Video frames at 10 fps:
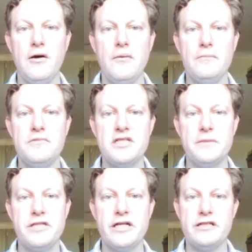
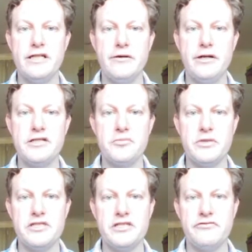subject areas
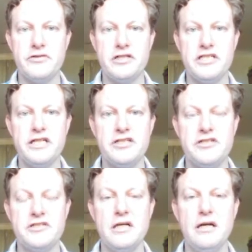which different
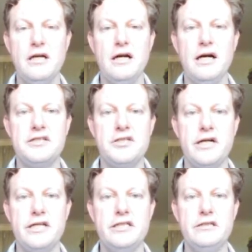teachers are
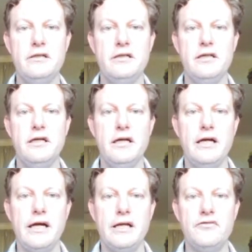trained in,
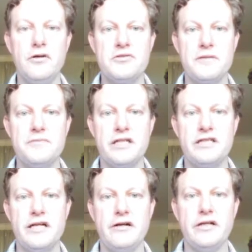and those
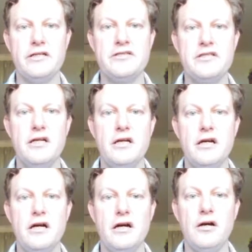subject areas
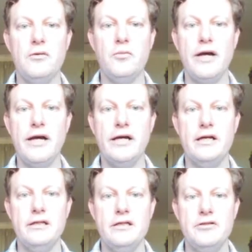where
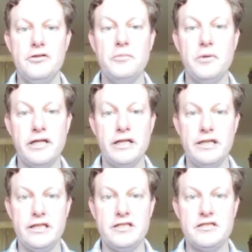nobody
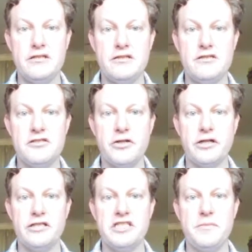is
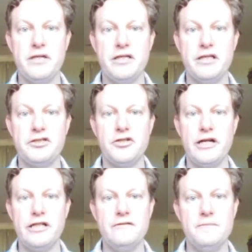strictly speaking
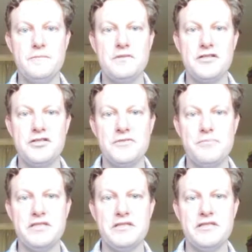trained in, such as
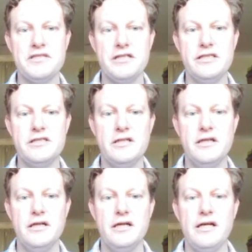business studies.
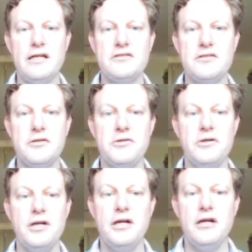And so
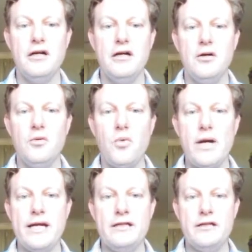when